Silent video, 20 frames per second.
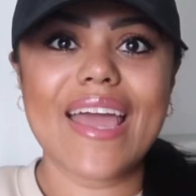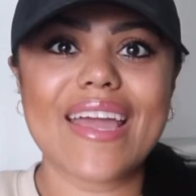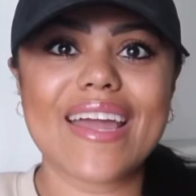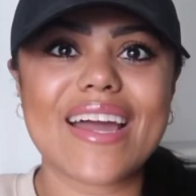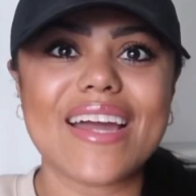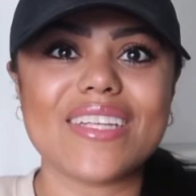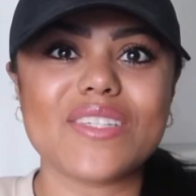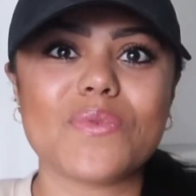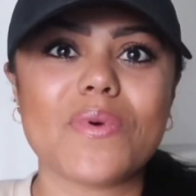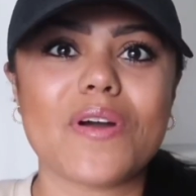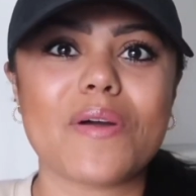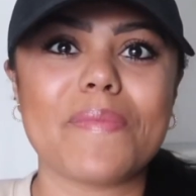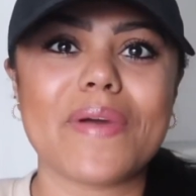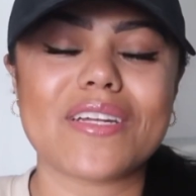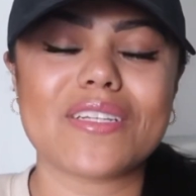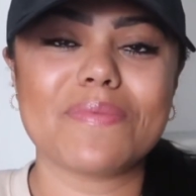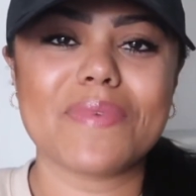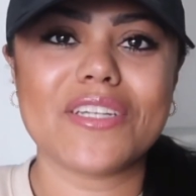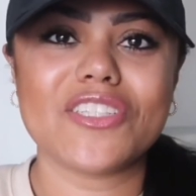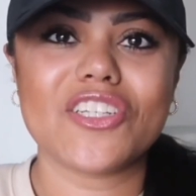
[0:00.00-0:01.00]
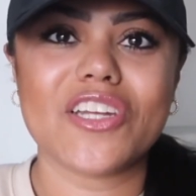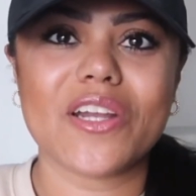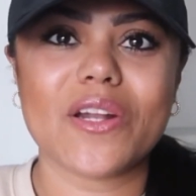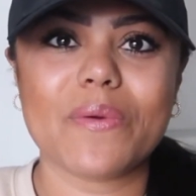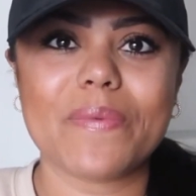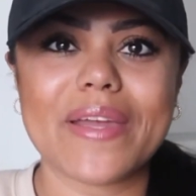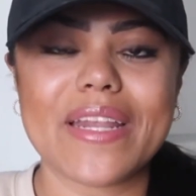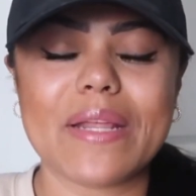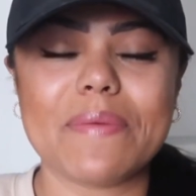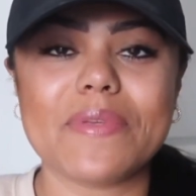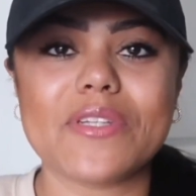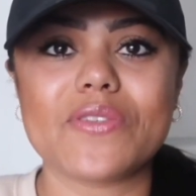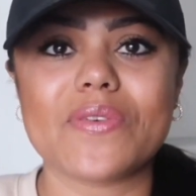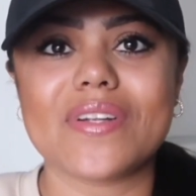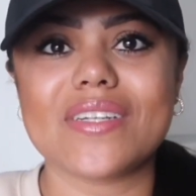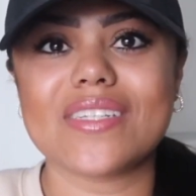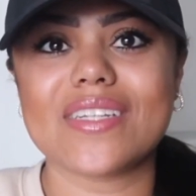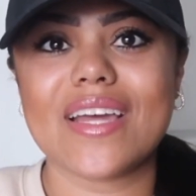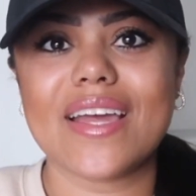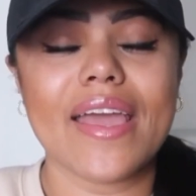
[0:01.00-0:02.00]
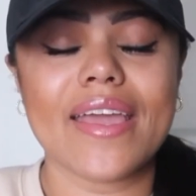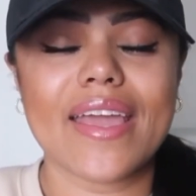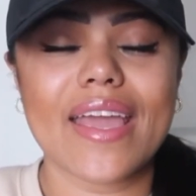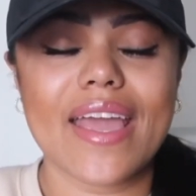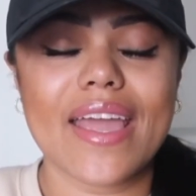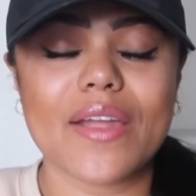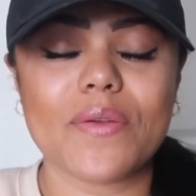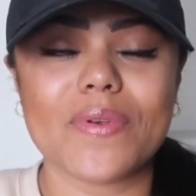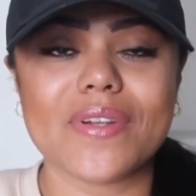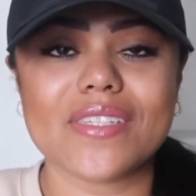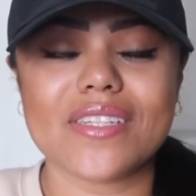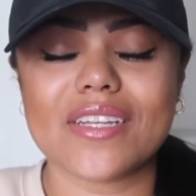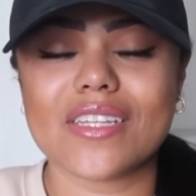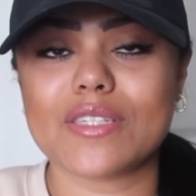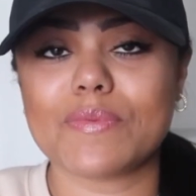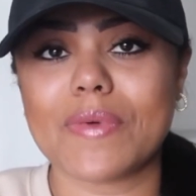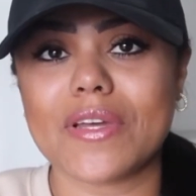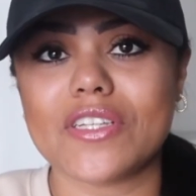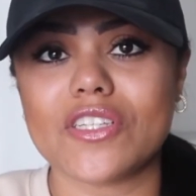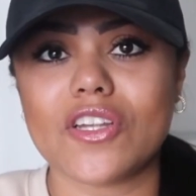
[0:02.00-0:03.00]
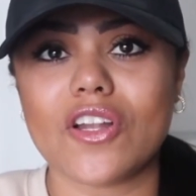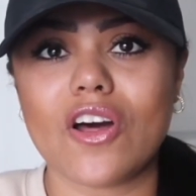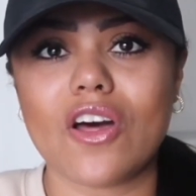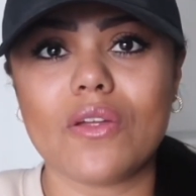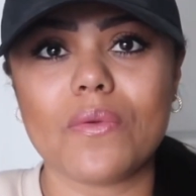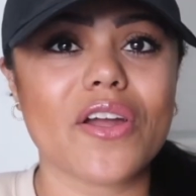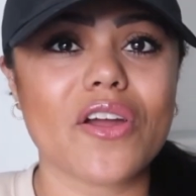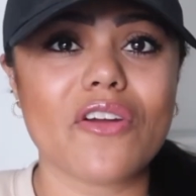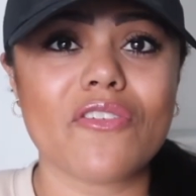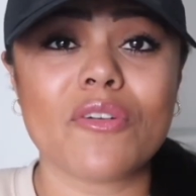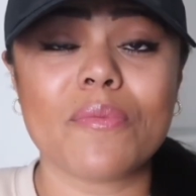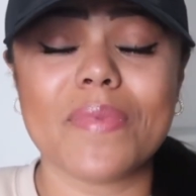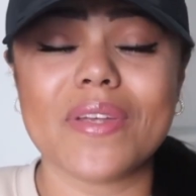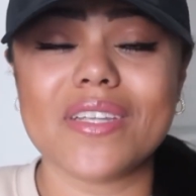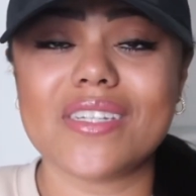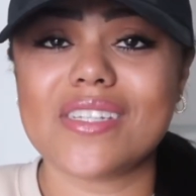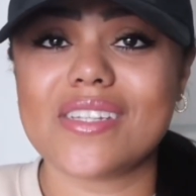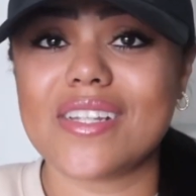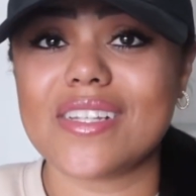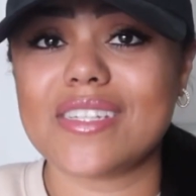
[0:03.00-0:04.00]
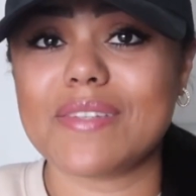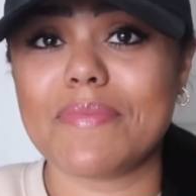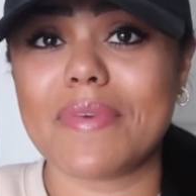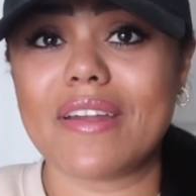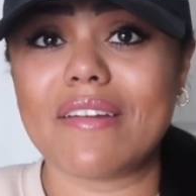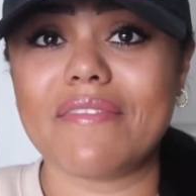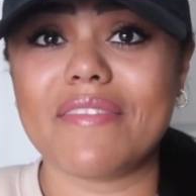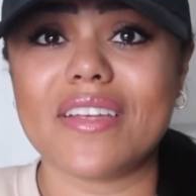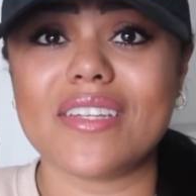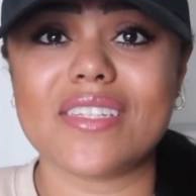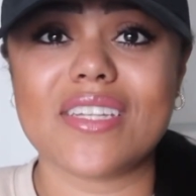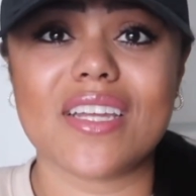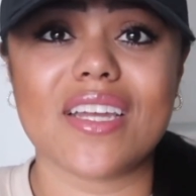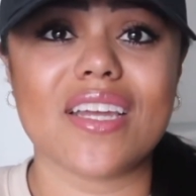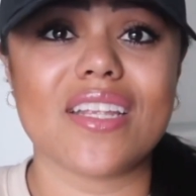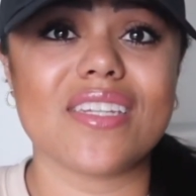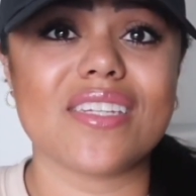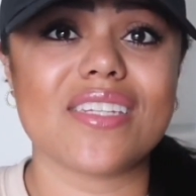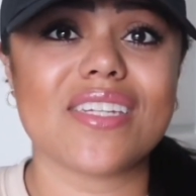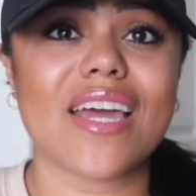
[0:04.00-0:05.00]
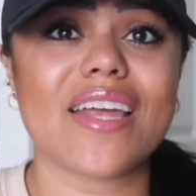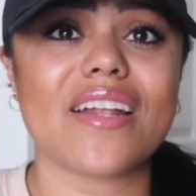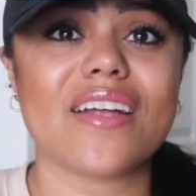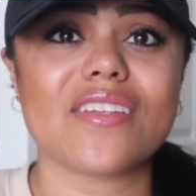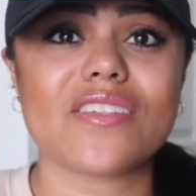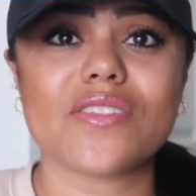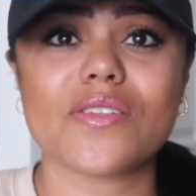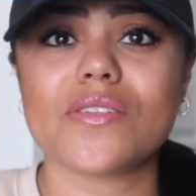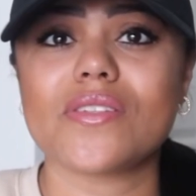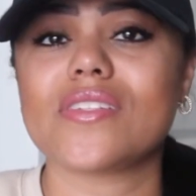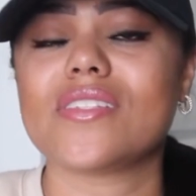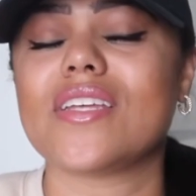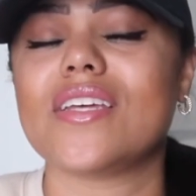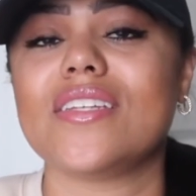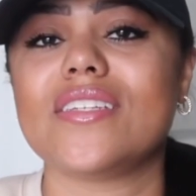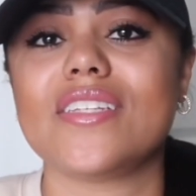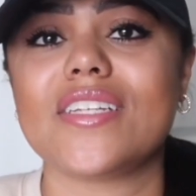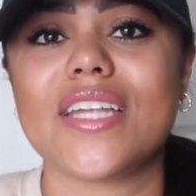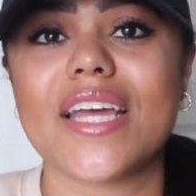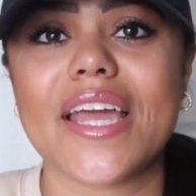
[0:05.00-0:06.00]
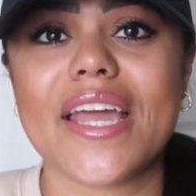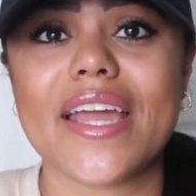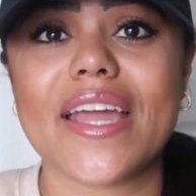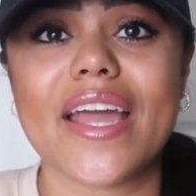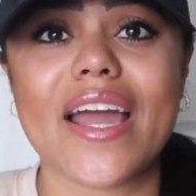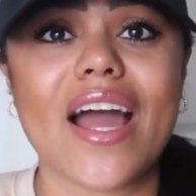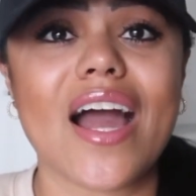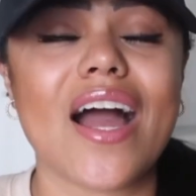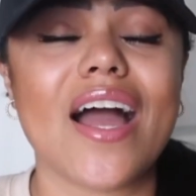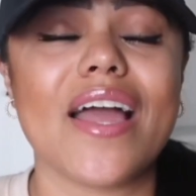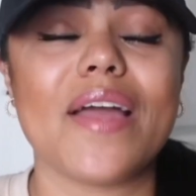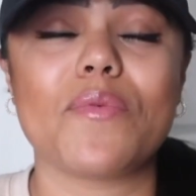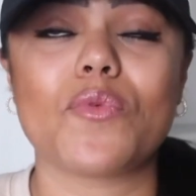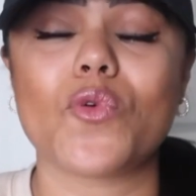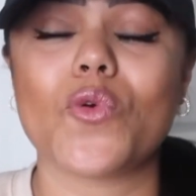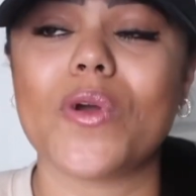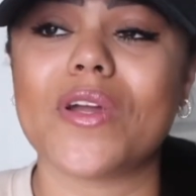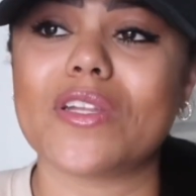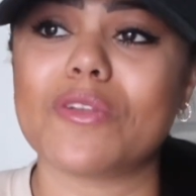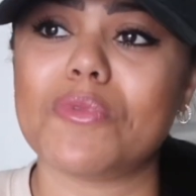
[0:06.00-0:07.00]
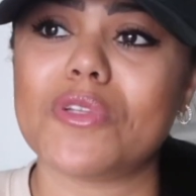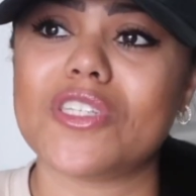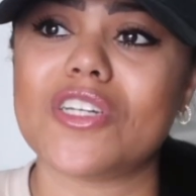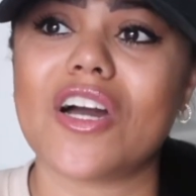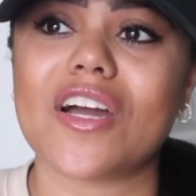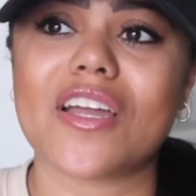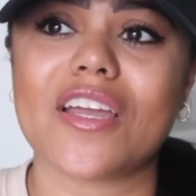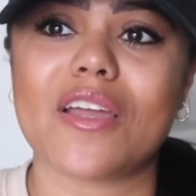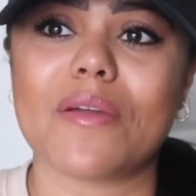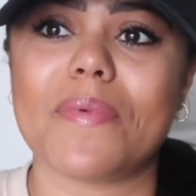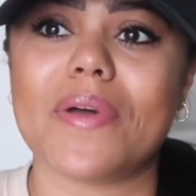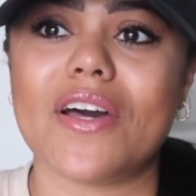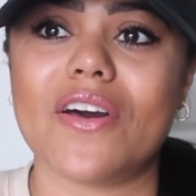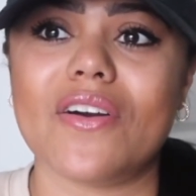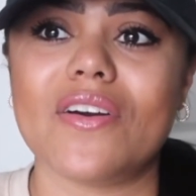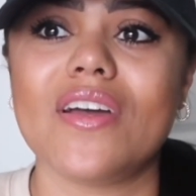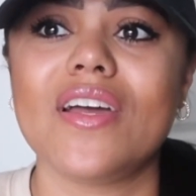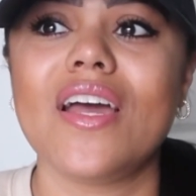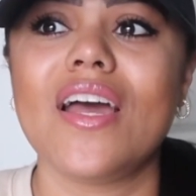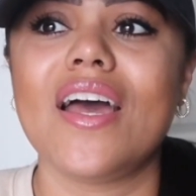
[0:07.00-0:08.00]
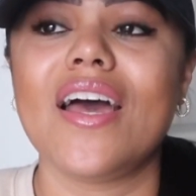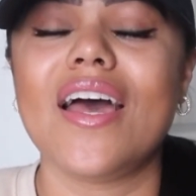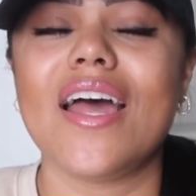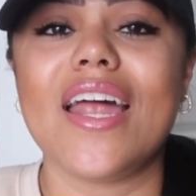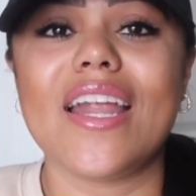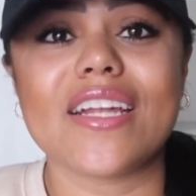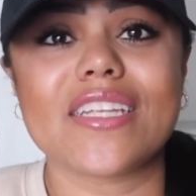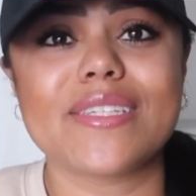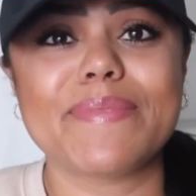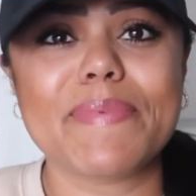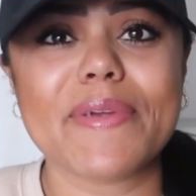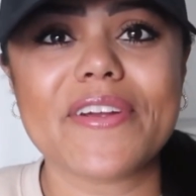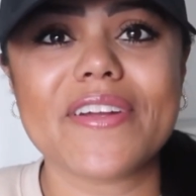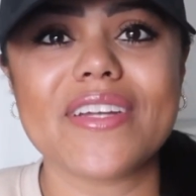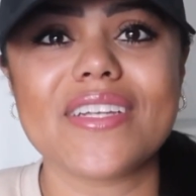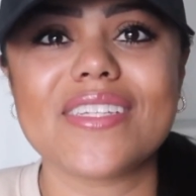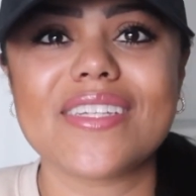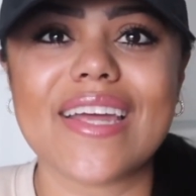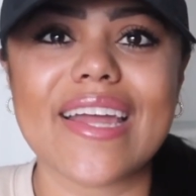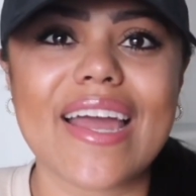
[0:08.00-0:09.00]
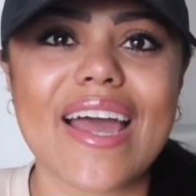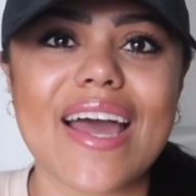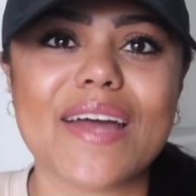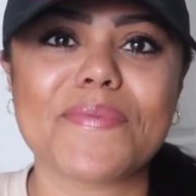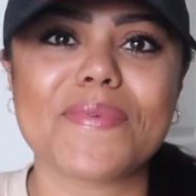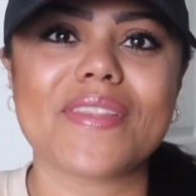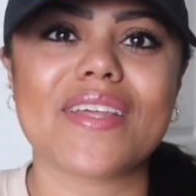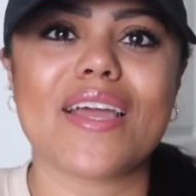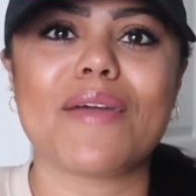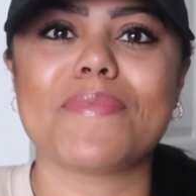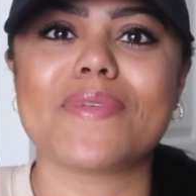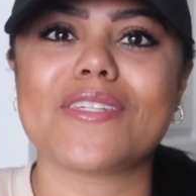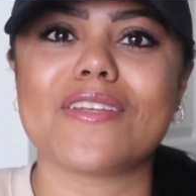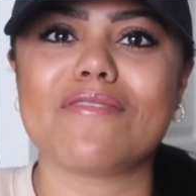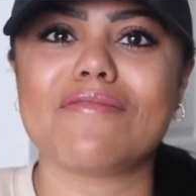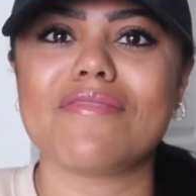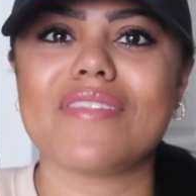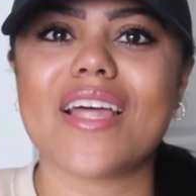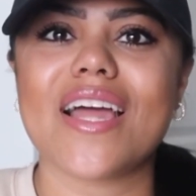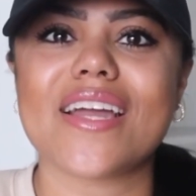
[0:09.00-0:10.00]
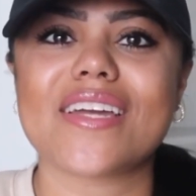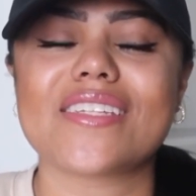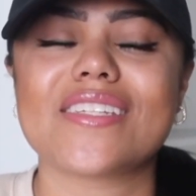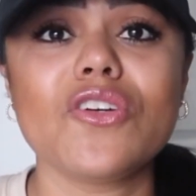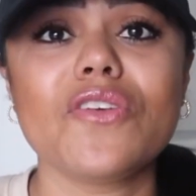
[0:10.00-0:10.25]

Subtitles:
Hey guys, welcome back to my channel. My name is Rissa, aka Rissa Explains It All. I go over business, manifesting, and side hustles. And today I'm going to be talking about an experience I had with Amazon Flex.